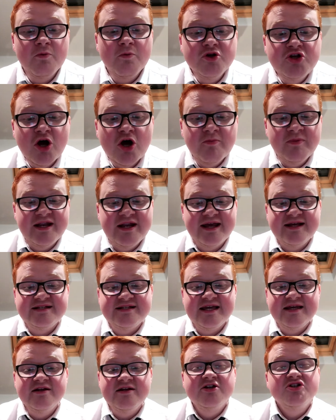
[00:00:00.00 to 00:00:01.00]
we're
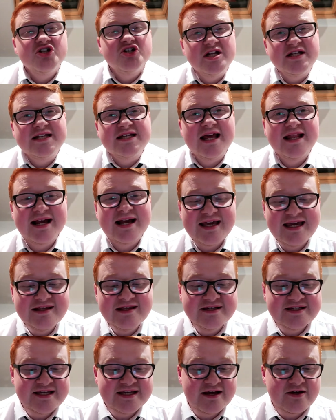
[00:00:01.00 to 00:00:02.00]
dominating. Just need to get that
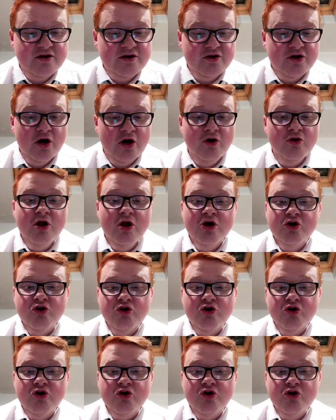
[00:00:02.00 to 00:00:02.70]
killer second goal.